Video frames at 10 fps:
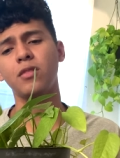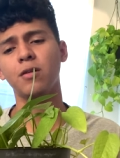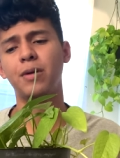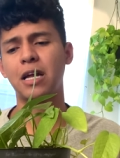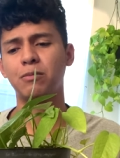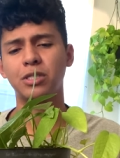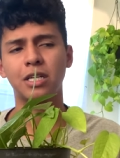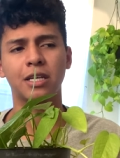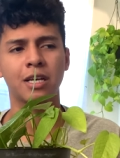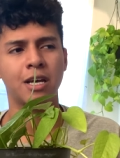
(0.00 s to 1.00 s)
but i'm just
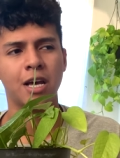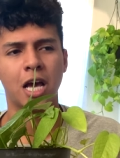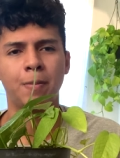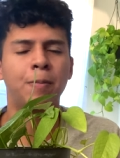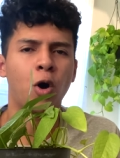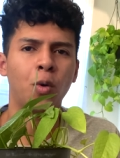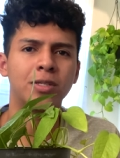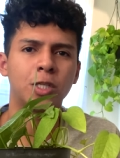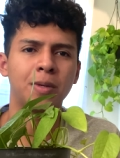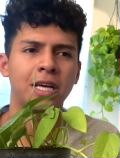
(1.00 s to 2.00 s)
like people
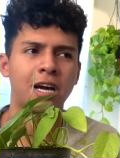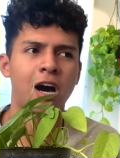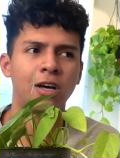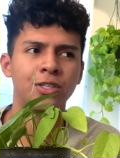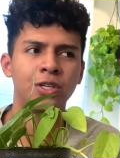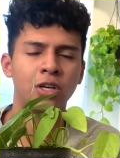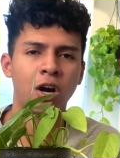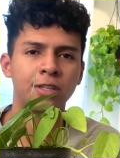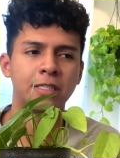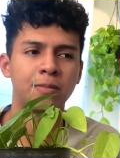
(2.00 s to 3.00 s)
always tell me like how do you
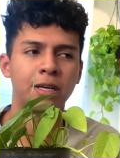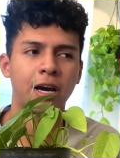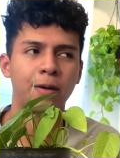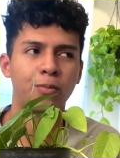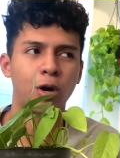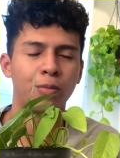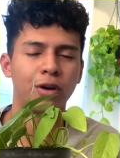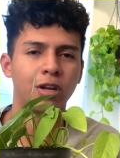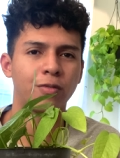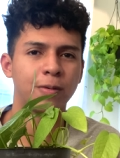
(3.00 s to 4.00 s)
got this i'm like i
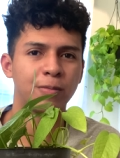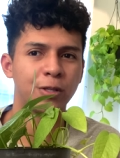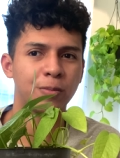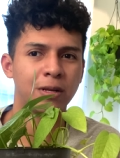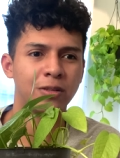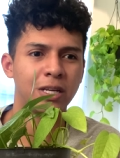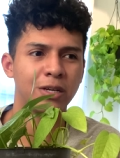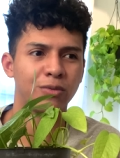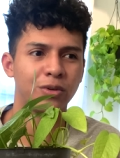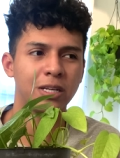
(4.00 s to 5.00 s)
propagated from my mother plant. they're
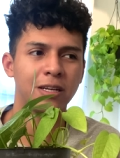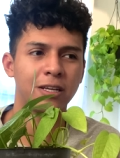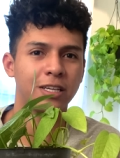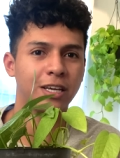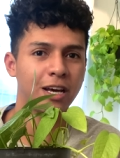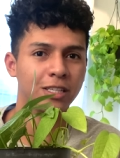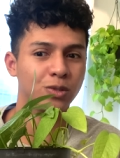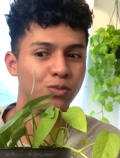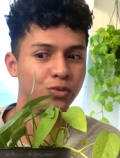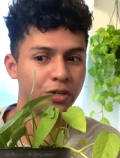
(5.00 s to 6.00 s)
like really like yeah
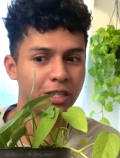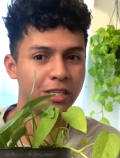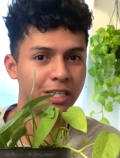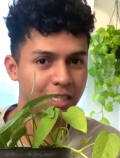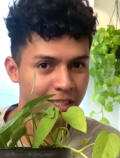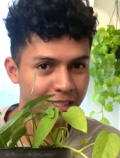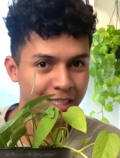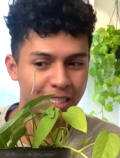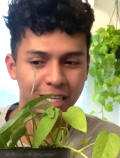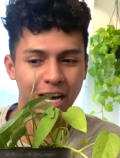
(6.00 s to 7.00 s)
it's really
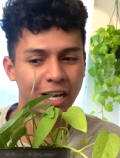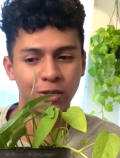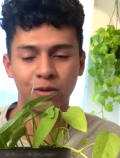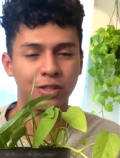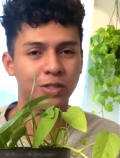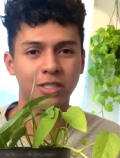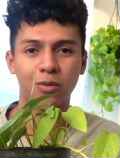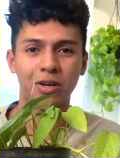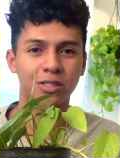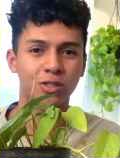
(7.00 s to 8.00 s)
easy like i don't
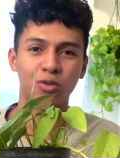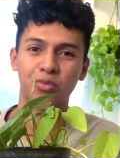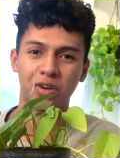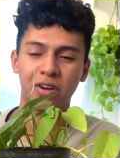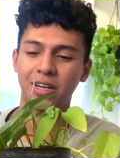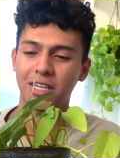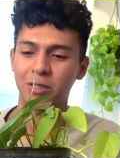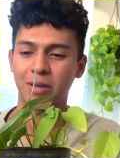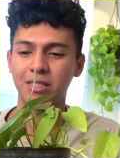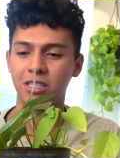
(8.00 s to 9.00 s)
understand why it's so rare and
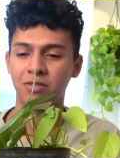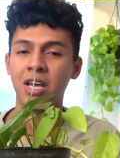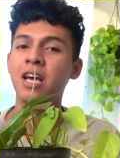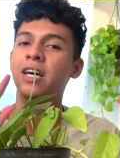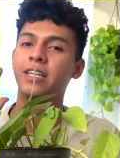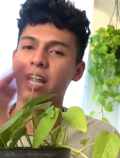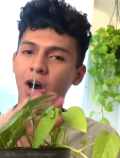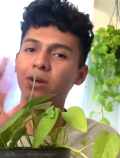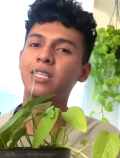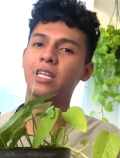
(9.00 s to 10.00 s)
expensive
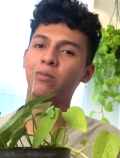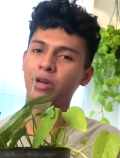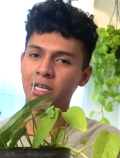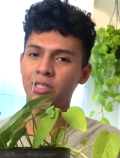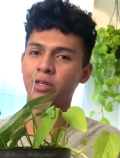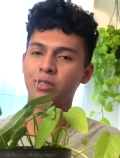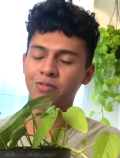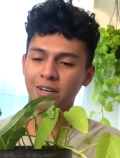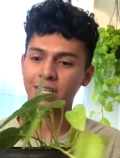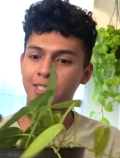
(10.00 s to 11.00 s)
now it's getting more easier to
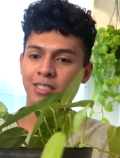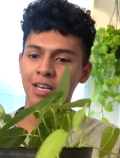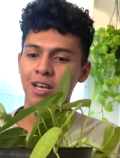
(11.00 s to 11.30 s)
find